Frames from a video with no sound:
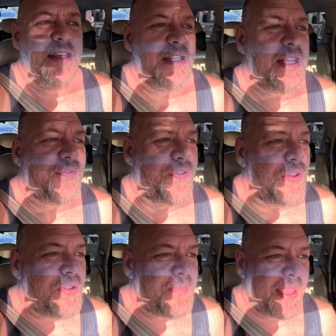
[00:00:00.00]
You need
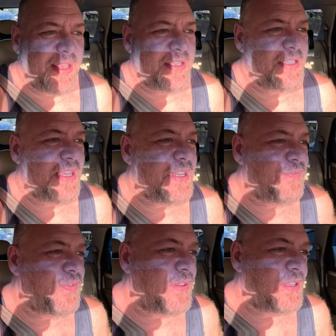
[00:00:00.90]
food, mate. You need
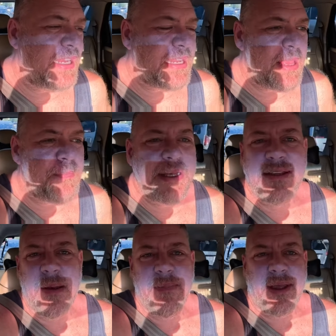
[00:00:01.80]
to eat big to
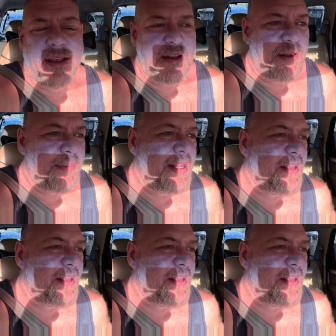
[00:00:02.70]
get big, you know what I mean?